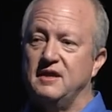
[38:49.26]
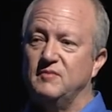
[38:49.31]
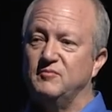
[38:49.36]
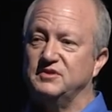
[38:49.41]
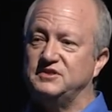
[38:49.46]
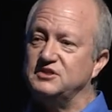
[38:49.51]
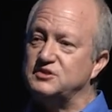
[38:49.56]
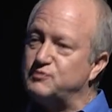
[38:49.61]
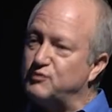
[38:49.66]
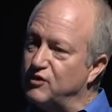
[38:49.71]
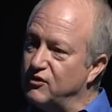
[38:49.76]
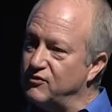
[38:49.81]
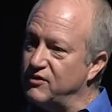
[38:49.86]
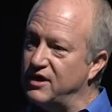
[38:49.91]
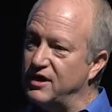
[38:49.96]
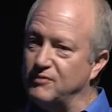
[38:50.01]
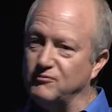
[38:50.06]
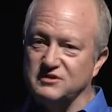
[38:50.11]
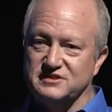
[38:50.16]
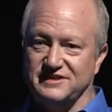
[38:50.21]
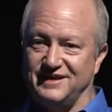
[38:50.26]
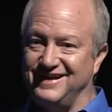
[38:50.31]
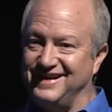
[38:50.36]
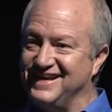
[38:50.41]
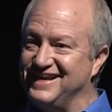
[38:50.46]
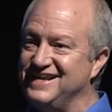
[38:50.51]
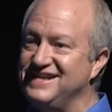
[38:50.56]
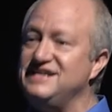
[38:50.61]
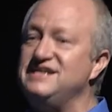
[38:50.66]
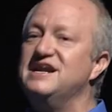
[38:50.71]
But this program was
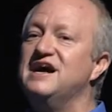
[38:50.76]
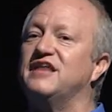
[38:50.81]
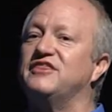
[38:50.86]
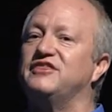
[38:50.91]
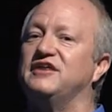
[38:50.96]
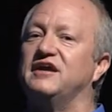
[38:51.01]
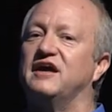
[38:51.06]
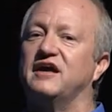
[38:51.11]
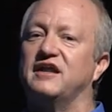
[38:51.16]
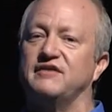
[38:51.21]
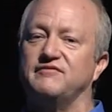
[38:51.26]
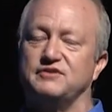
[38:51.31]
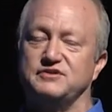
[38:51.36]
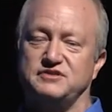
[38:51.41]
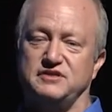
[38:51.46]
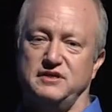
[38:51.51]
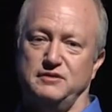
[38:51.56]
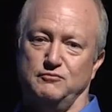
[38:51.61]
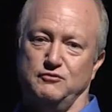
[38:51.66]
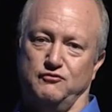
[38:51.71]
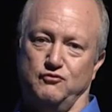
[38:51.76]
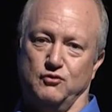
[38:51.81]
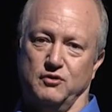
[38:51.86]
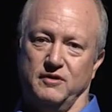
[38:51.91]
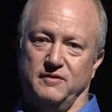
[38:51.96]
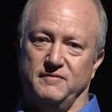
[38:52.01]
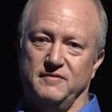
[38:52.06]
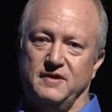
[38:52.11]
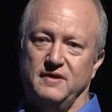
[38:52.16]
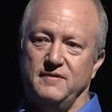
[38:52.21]
like nothing I'd ever seen before.